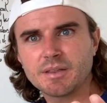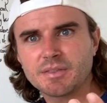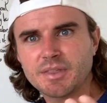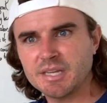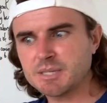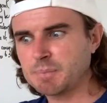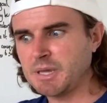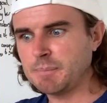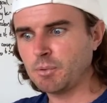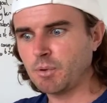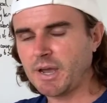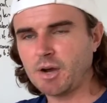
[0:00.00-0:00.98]
These
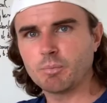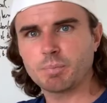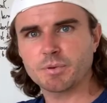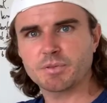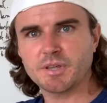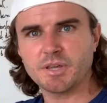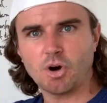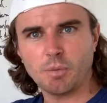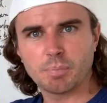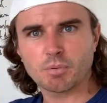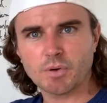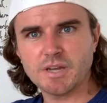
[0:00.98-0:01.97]
people help with the
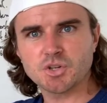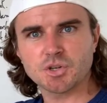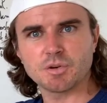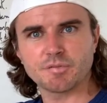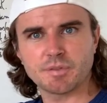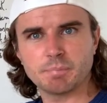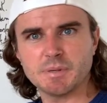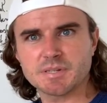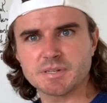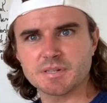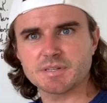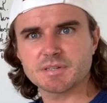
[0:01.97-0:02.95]
operation of the
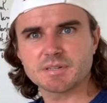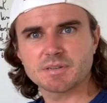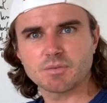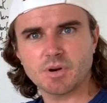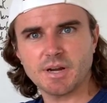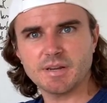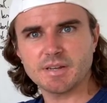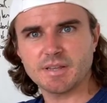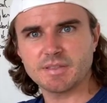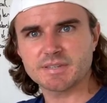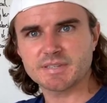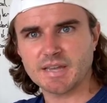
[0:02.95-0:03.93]
business, right?
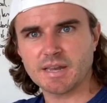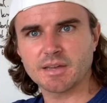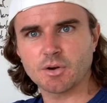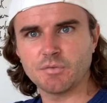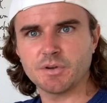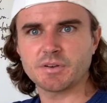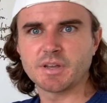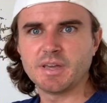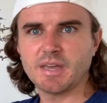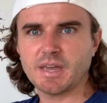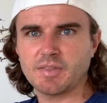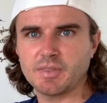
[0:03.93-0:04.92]
And the selling of it,
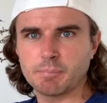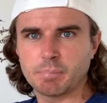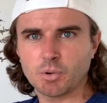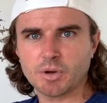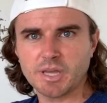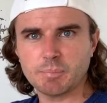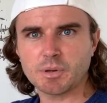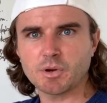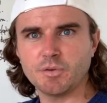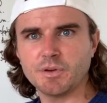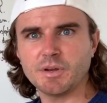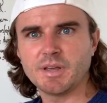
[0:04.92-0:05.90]
and the bookkeeping
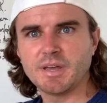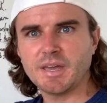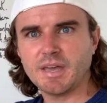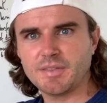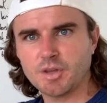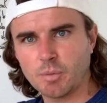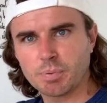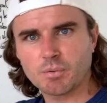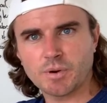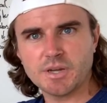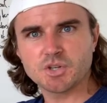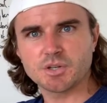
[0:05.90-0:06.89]
of it, and the
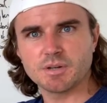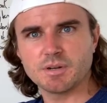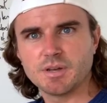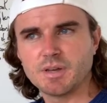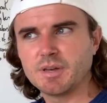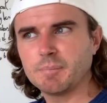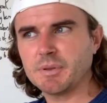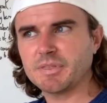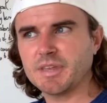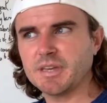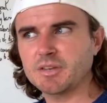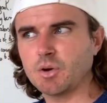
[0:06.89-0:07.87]
operation. But
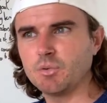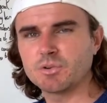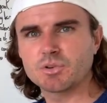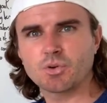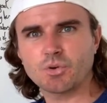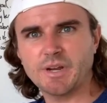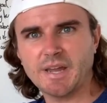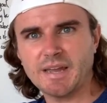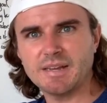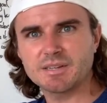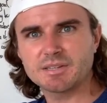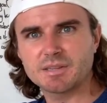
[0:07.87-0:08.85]
they don't
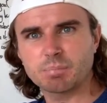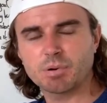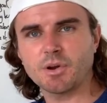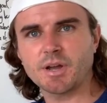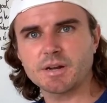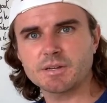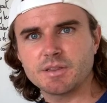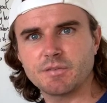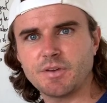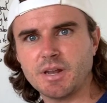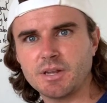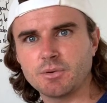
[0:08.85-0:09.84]
create the product and the
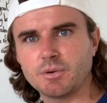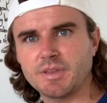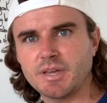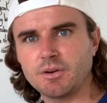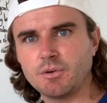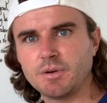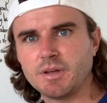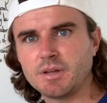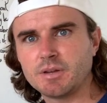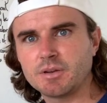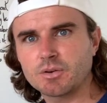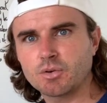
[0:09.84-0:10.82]
value, and they don't
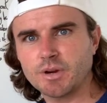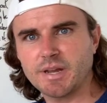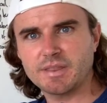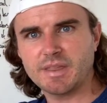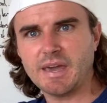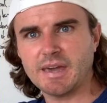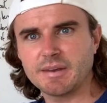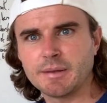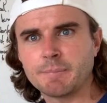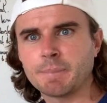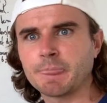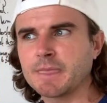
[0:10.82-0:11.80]
create that.
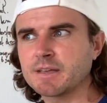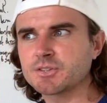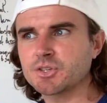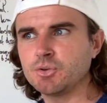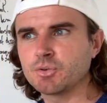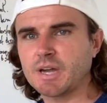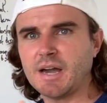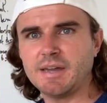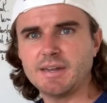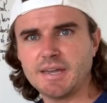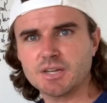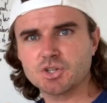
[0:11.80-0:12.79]
So you
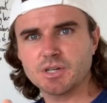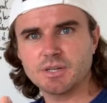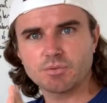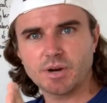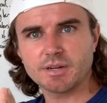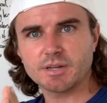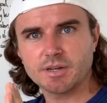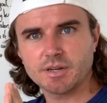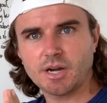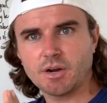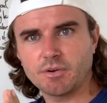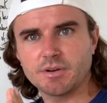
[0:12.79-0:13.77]
can't actually run
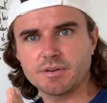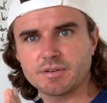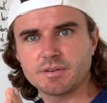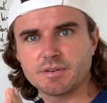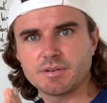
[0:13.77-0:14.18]
concurrent